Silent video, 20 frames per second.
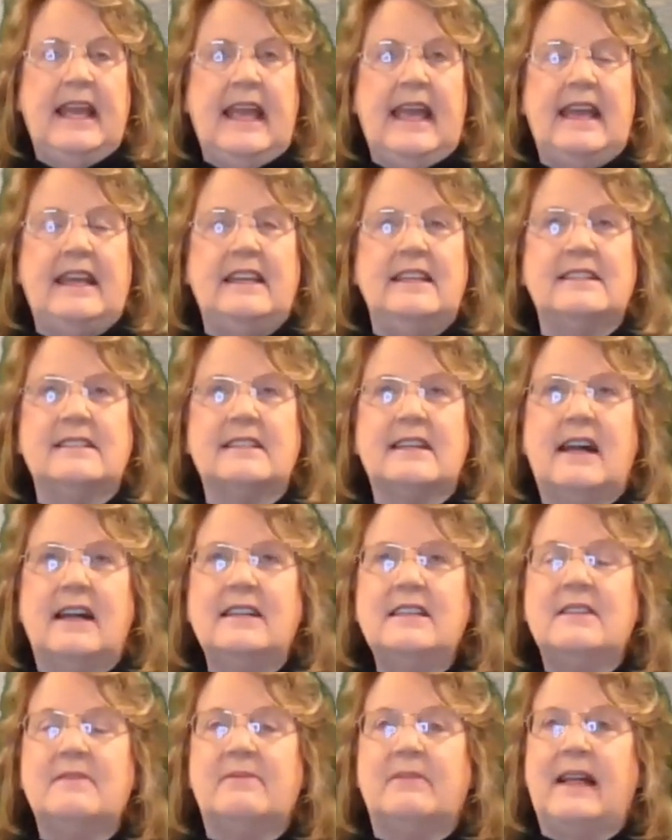And it's
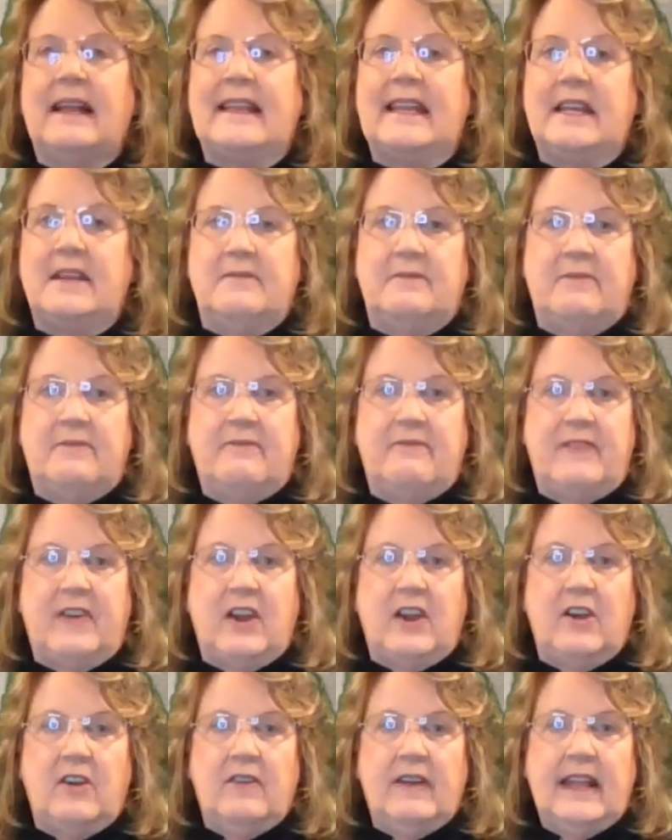kind of like
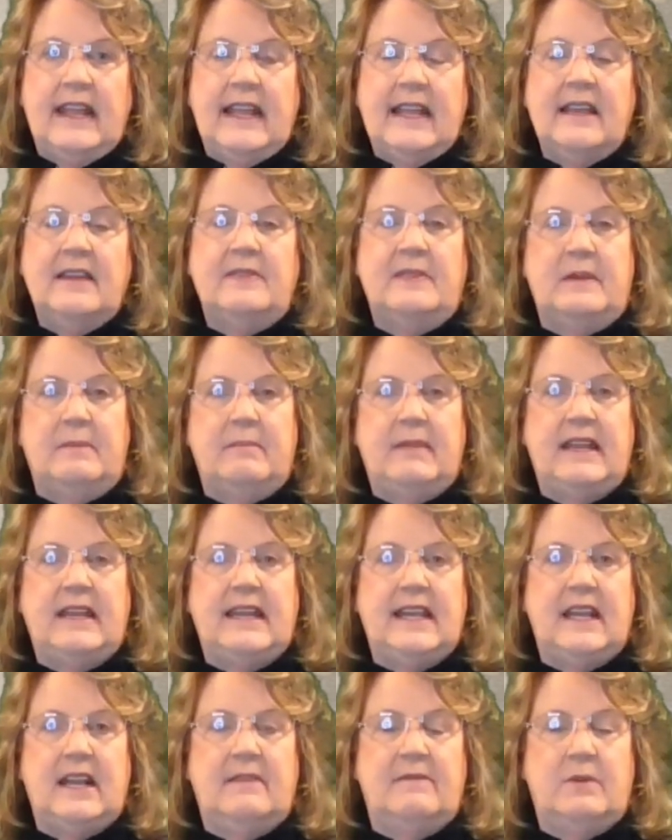inferring the
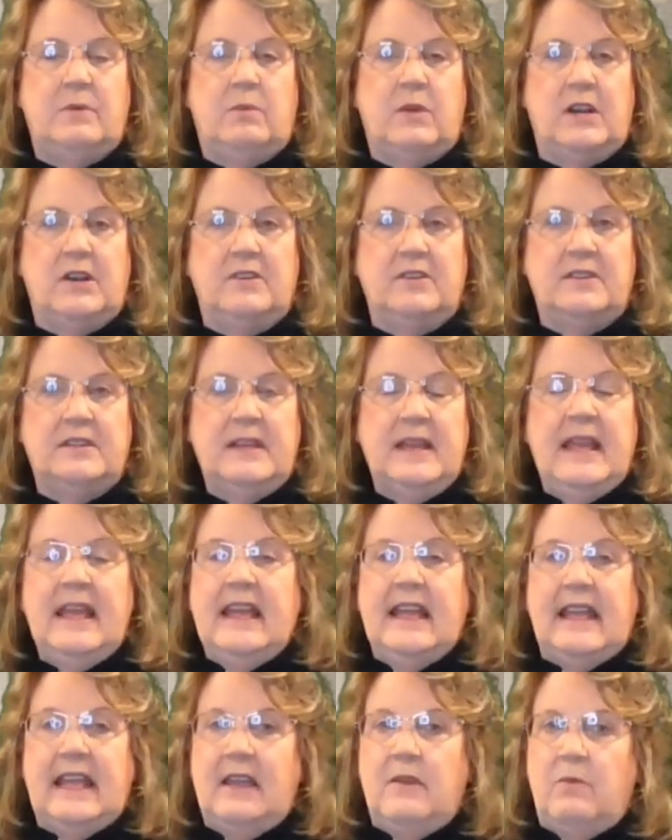meaning of a word.
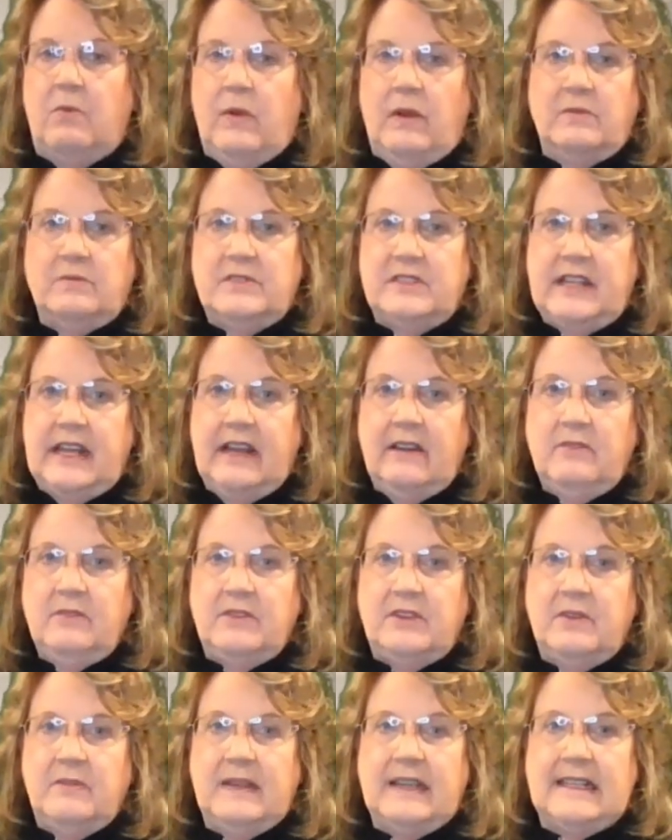It won't tell
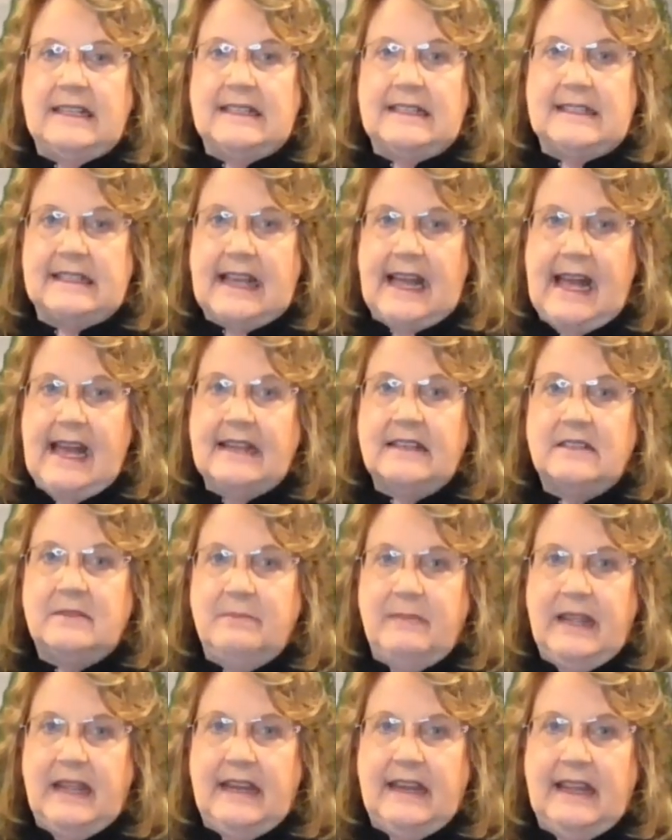you exact
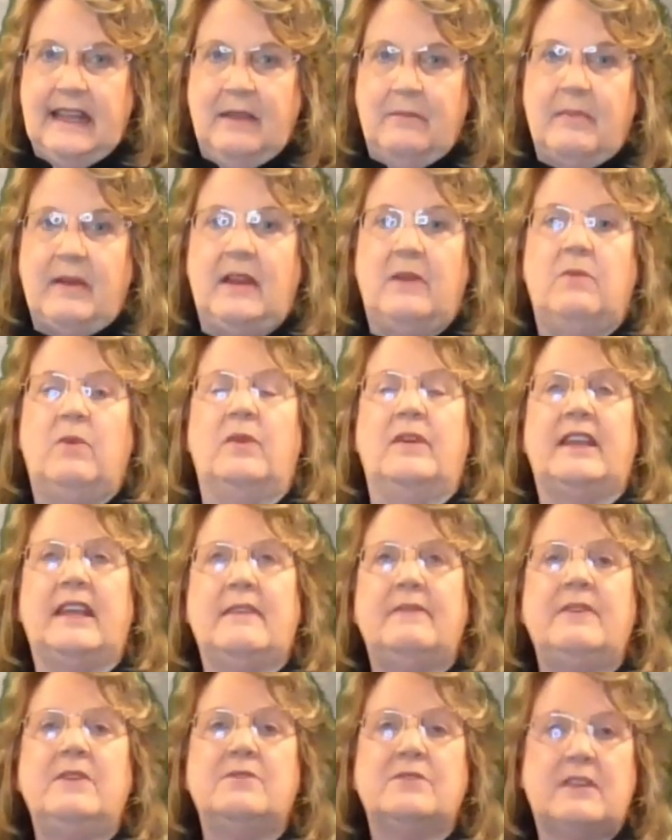meaning, but it will
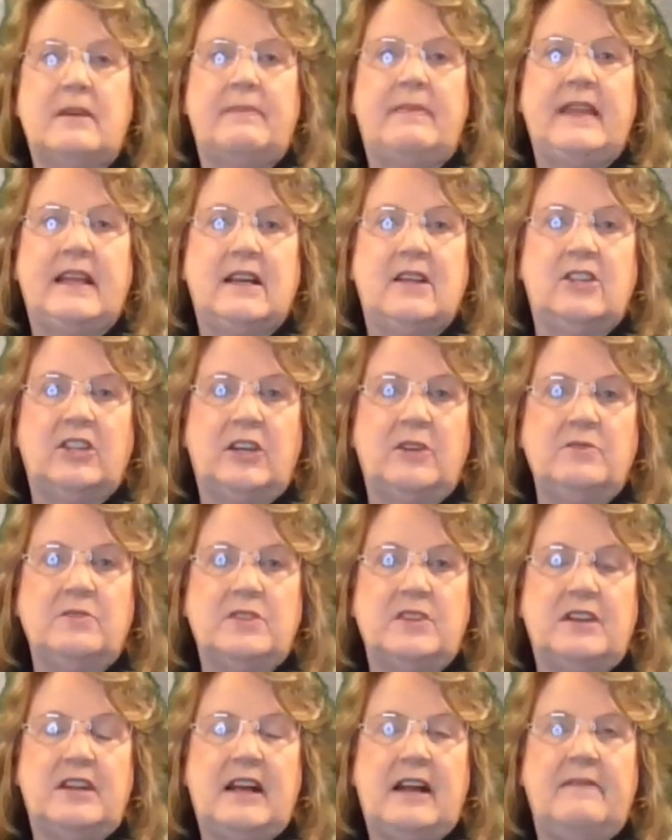give you something close
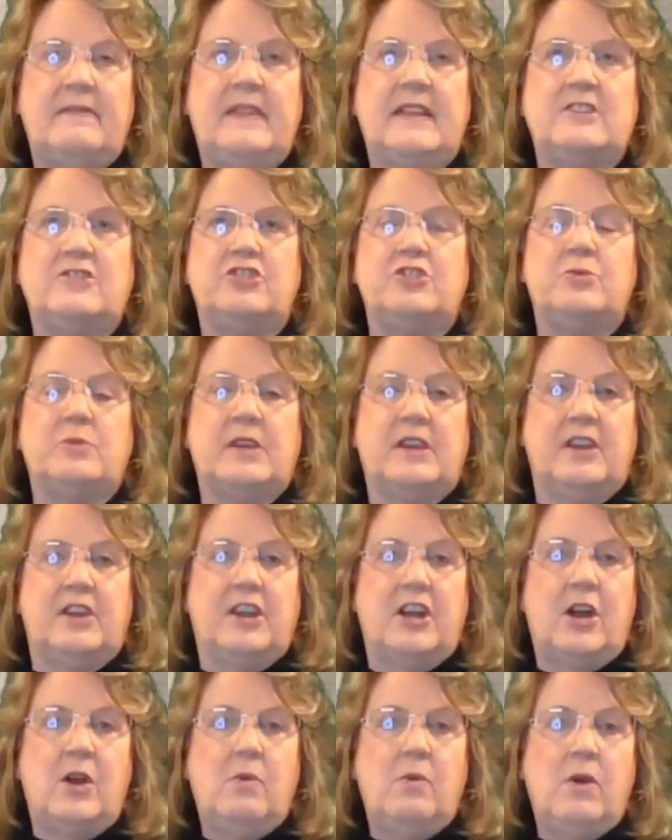enough that you can
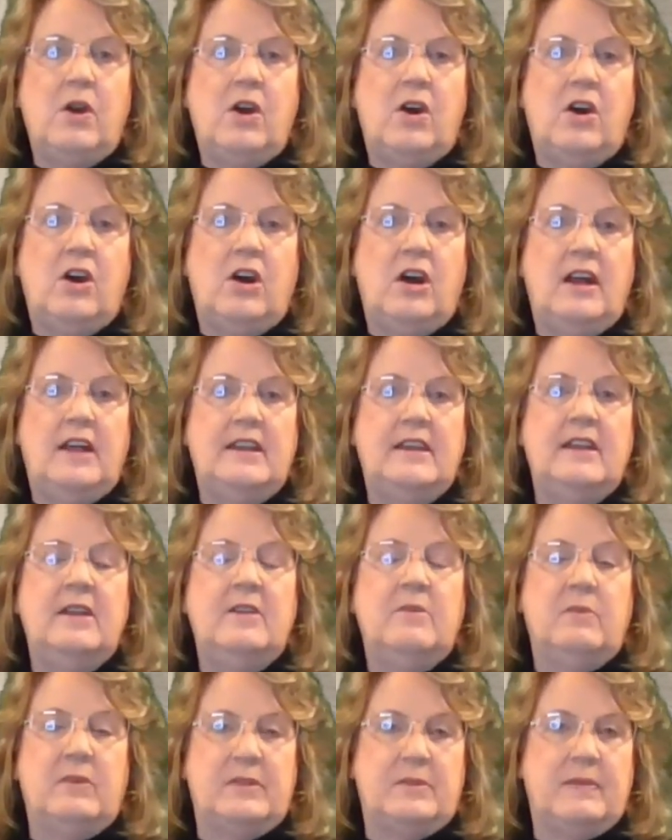go on
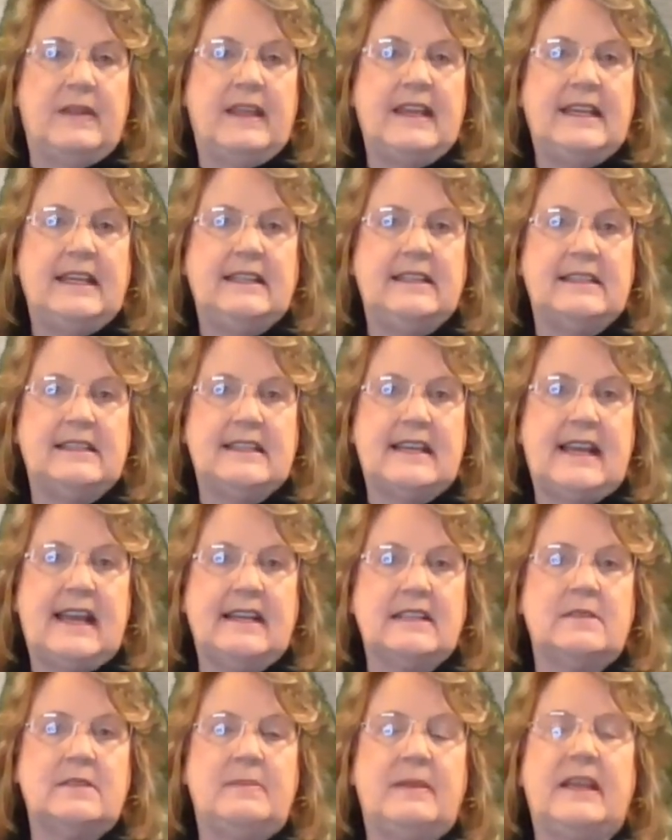with reading the
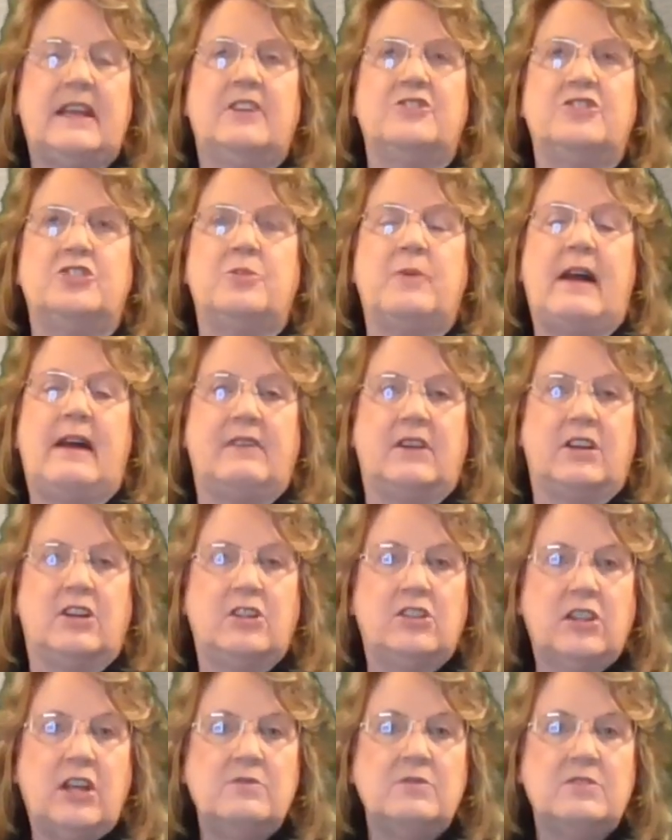text because you have a
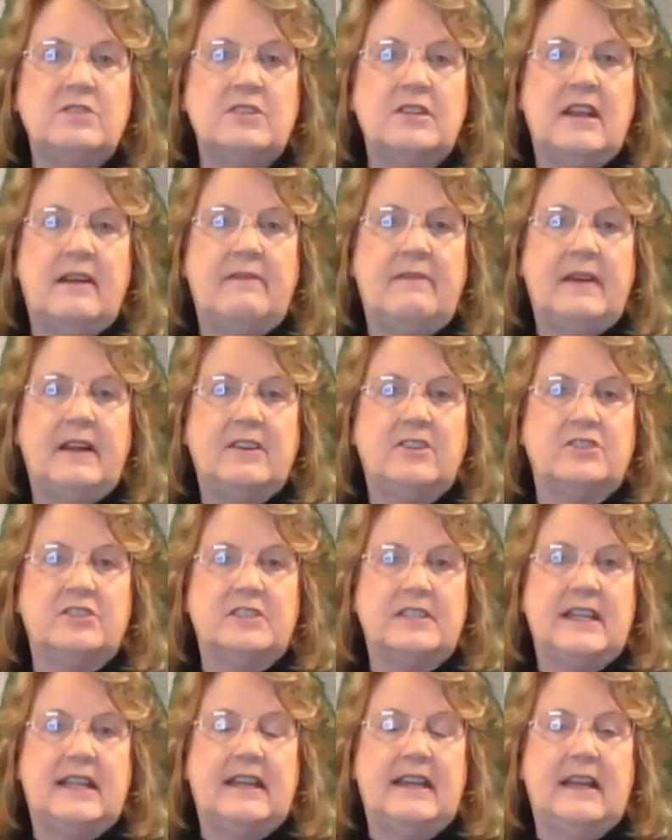close enough
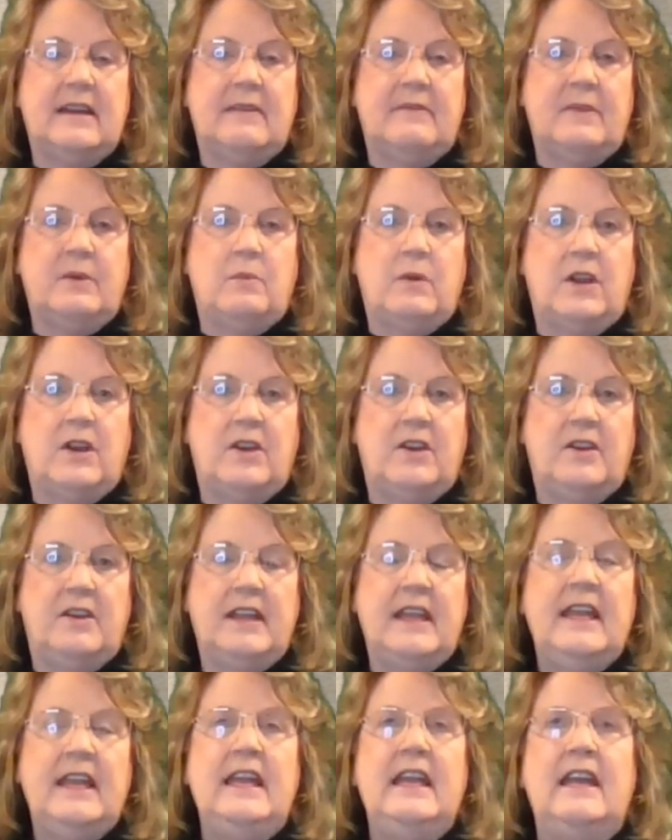understanding of the word
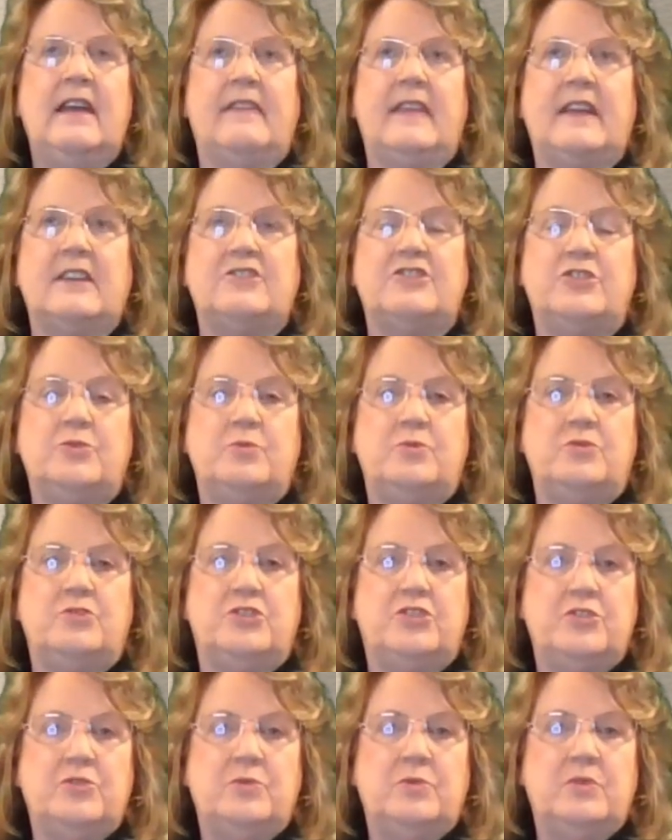that you
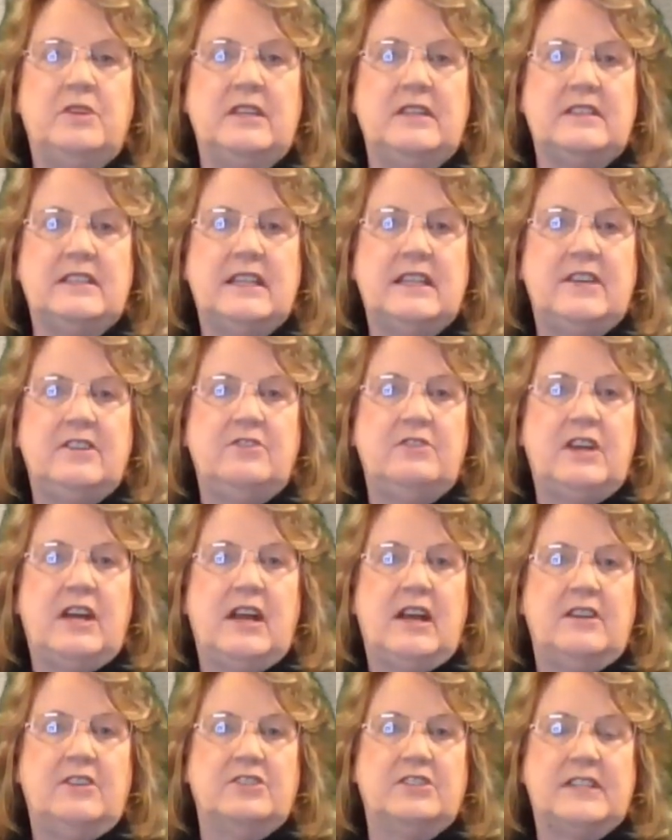do continue to
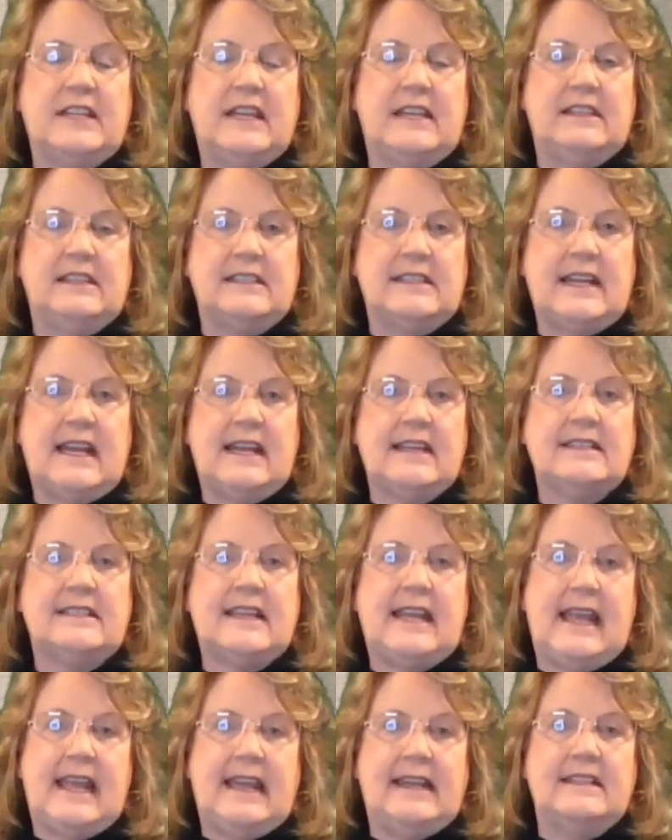understand the text
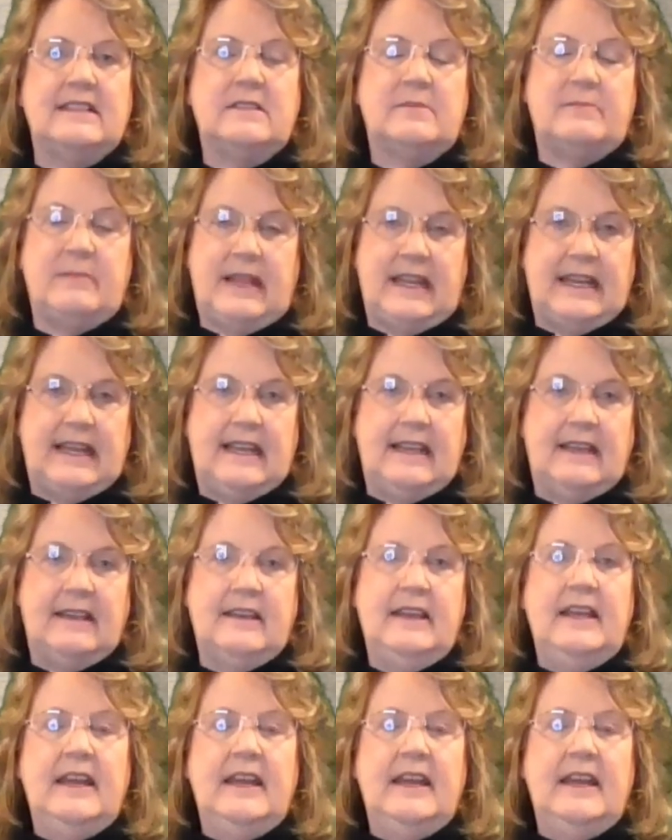and its meaning.